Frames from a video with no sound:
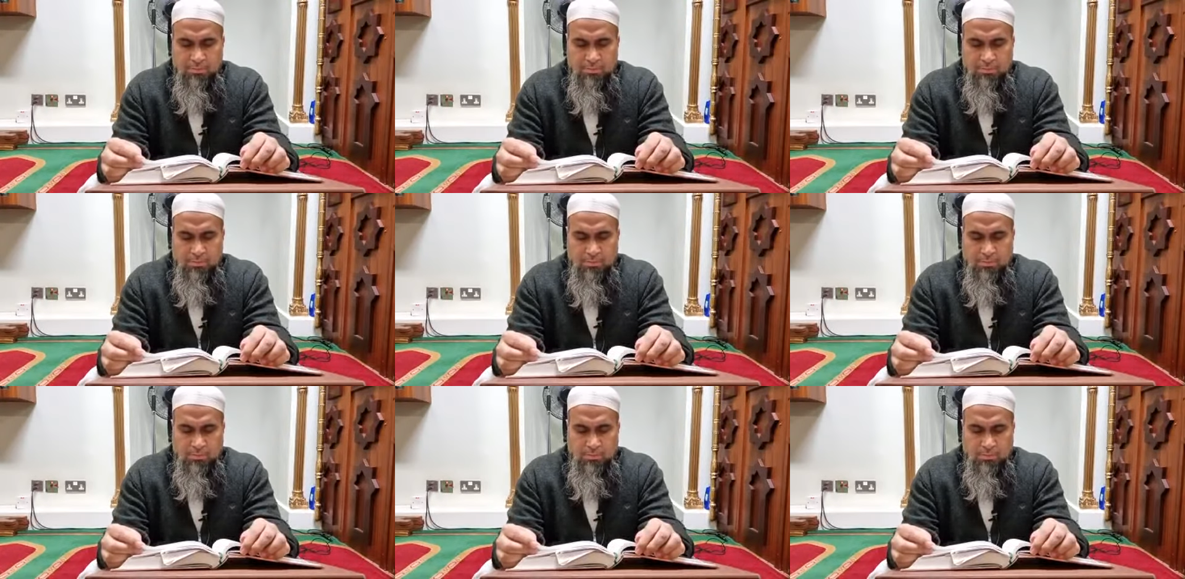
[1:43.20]

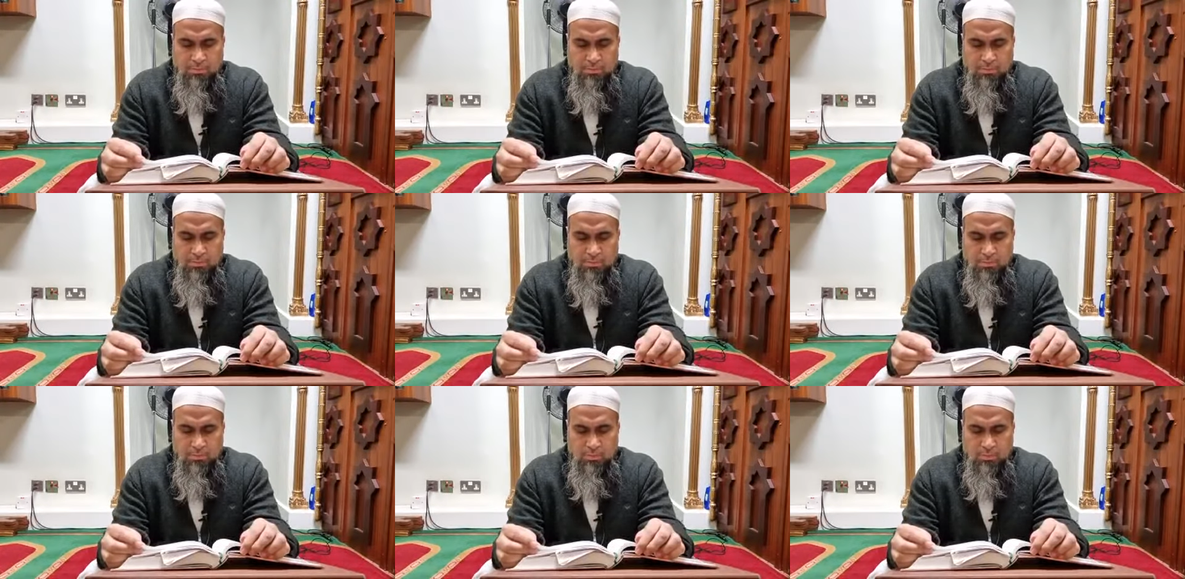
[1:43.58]

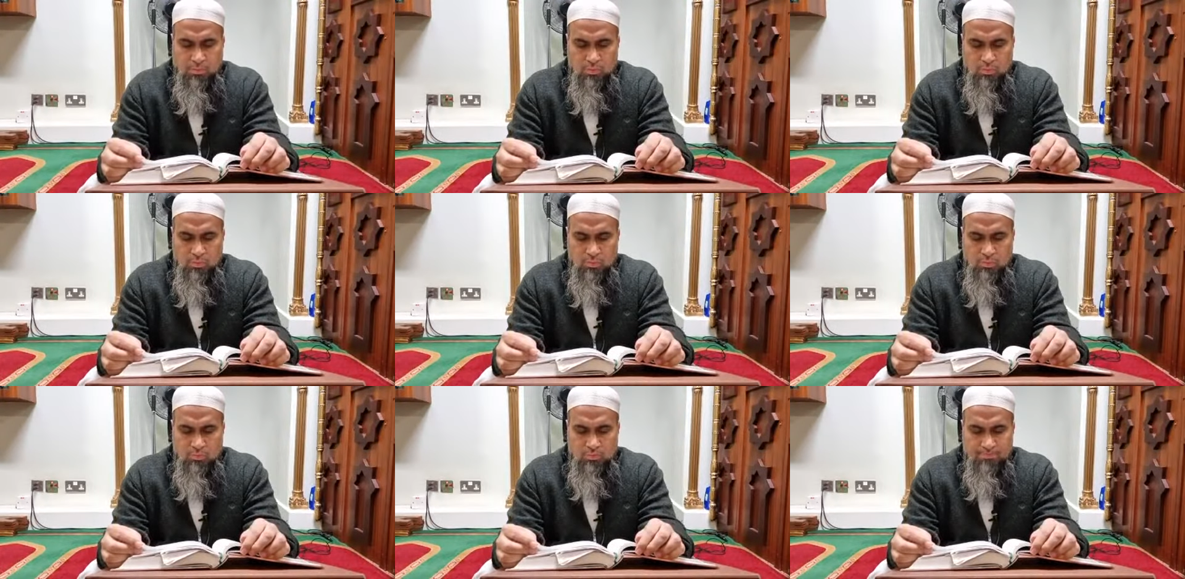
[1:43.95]

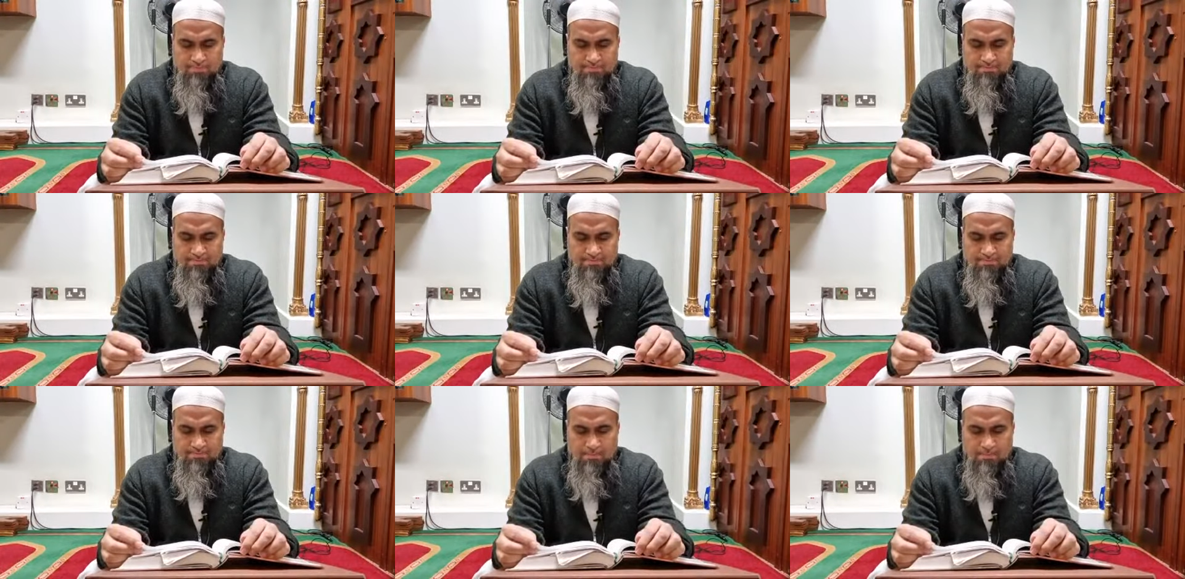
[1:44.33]

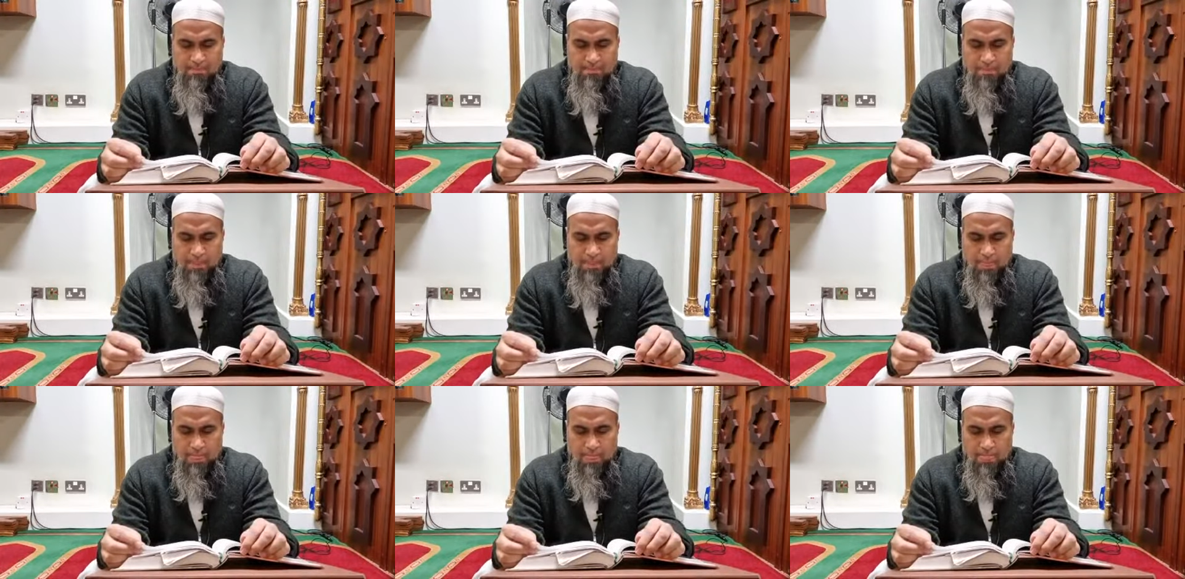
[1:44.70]

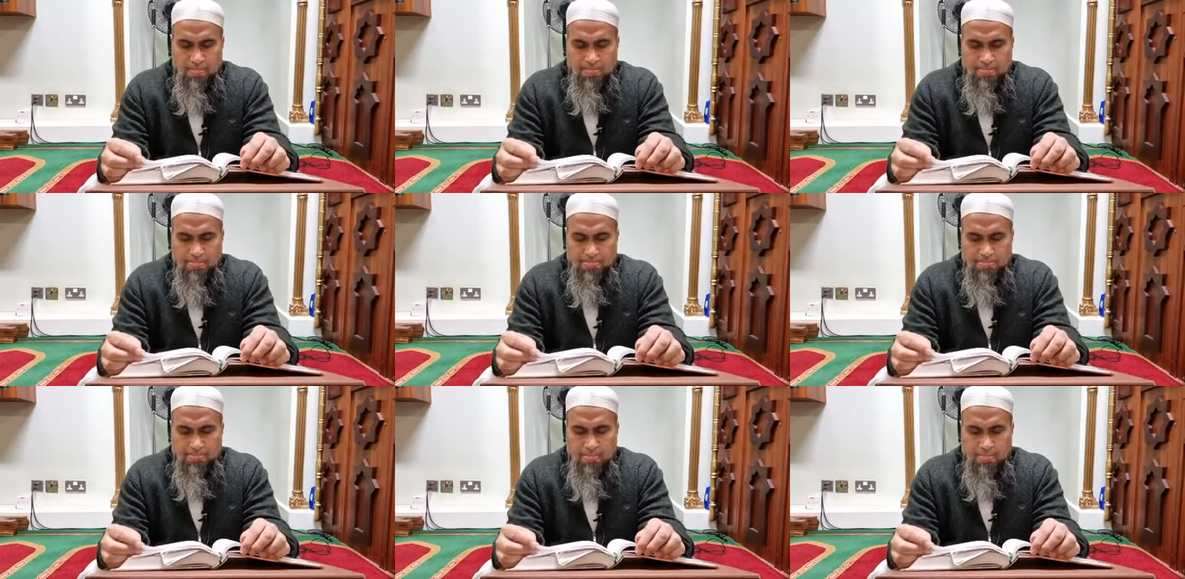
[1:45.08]

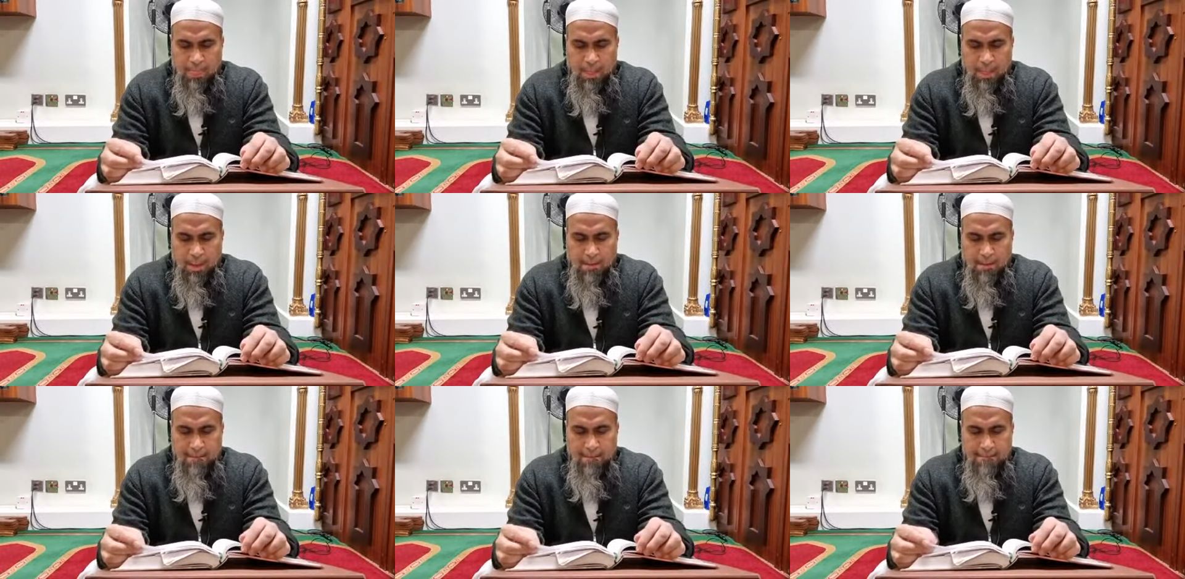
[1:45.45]

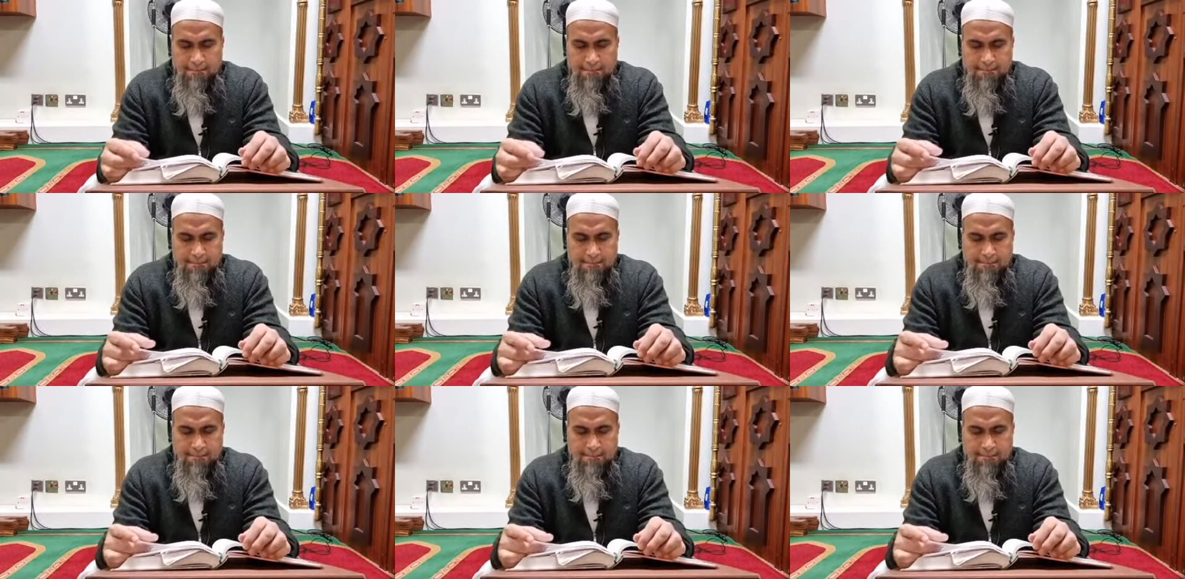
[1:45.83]
No one is speaking in this clip.